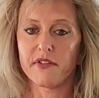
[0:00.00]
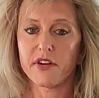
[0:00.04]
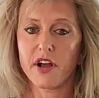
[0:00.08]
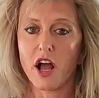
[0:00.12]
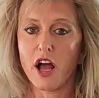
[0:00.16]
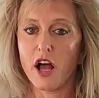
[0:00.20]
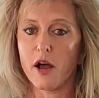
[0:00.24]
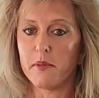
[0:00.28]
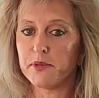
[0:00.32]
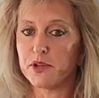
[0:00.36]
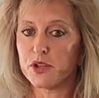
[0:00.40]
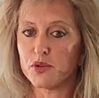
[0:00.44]

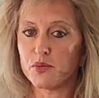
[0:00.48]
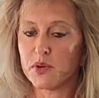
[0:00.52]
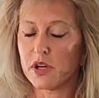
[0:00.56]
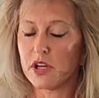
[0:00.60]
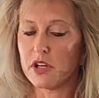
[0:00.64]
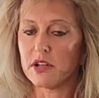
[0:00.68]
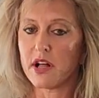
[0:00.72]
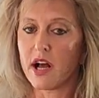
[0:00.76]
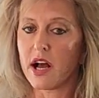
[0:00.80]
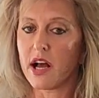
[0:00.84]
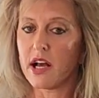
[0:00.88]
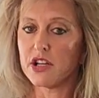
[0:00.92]
come to
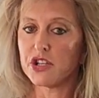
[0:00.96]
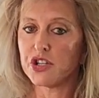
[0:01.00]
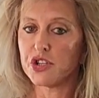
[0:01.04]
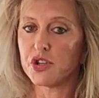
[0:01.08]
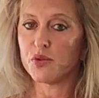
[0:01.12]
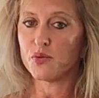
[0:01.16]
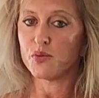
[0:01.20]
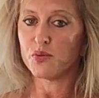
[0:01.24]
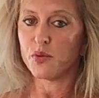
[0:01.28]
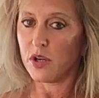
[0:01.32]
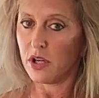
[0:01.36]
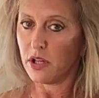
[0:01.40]
realize
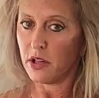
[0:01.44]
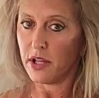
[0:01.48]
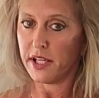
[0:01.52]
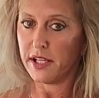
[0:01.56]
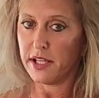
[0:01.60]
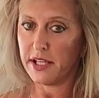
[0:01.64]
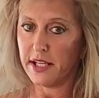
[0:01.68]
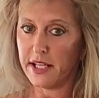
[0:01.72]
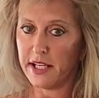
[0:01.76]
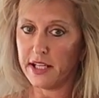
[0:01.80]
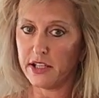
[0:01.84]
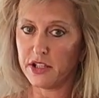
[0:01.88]
you really
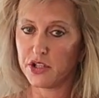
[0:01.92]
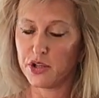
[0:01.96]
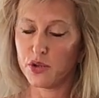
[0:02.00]
need